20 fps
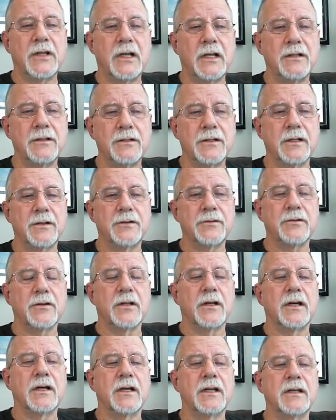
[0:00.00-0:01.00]
solid
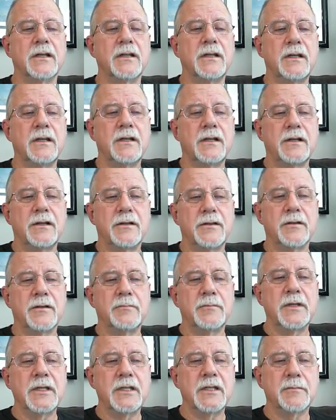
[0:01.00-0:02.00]
underline,
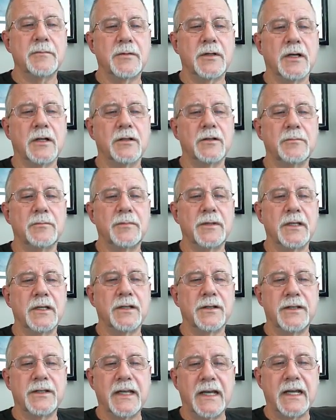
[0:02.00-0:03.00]
the medium color
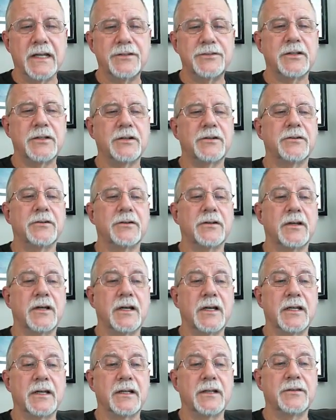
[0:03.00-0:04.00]
be a dashed
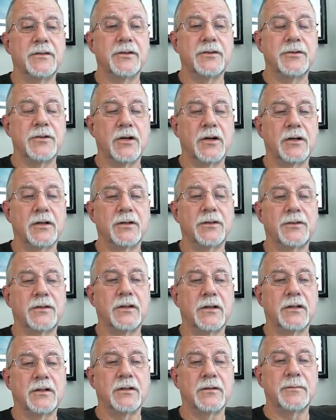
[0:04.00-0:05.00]
underline, and the
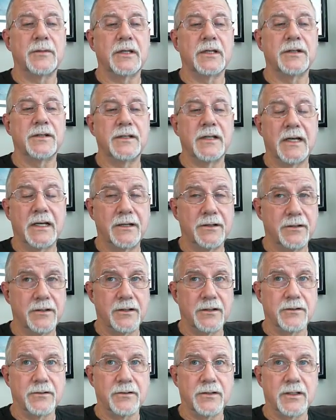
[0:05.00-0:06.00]
darkest color be a
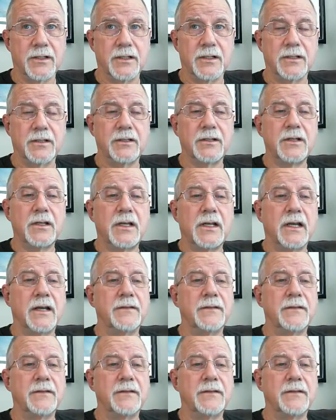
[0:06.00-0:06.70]
dotted underline.